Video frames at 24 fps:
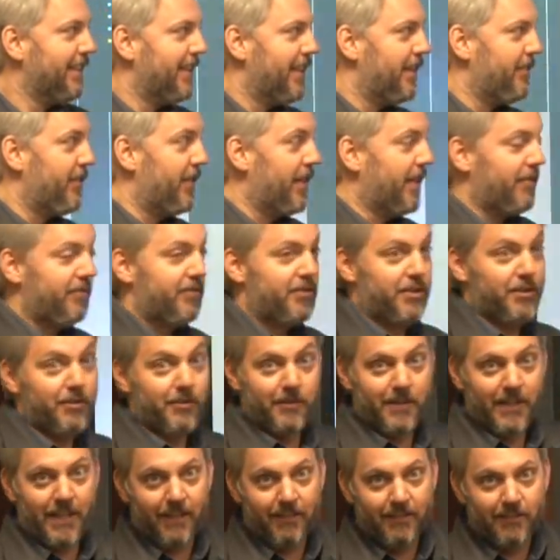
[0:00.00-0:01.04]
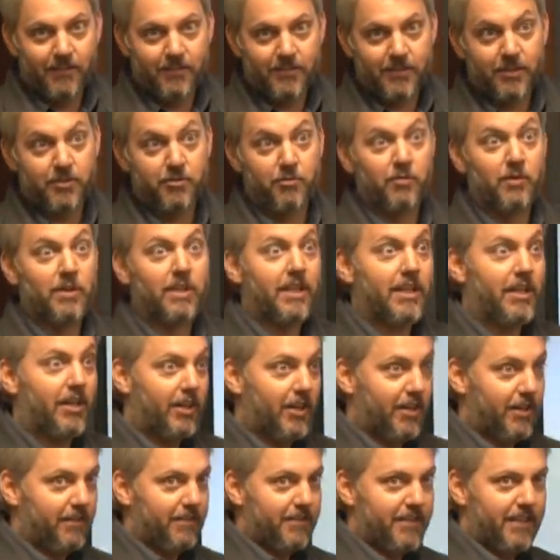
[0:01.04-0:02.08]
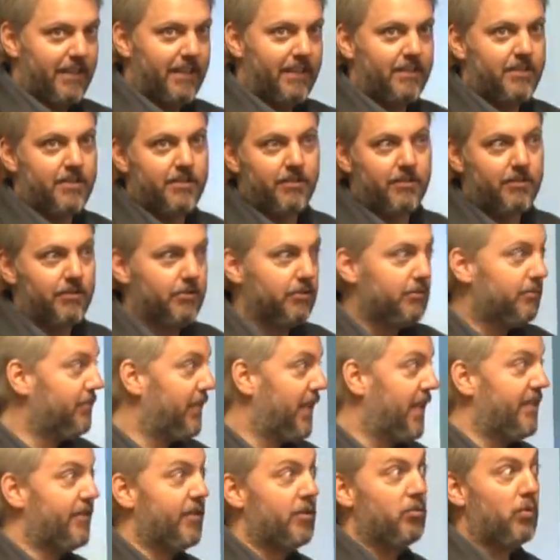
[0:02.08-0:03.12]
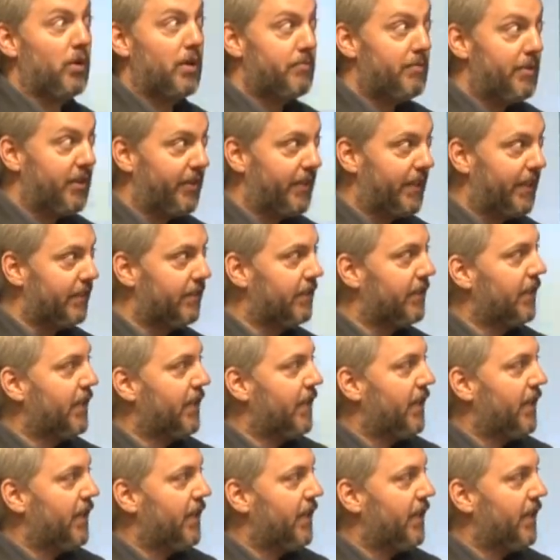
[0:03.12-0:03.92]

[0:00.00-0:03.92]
If you have $0, it's really hard to get to even $1 million.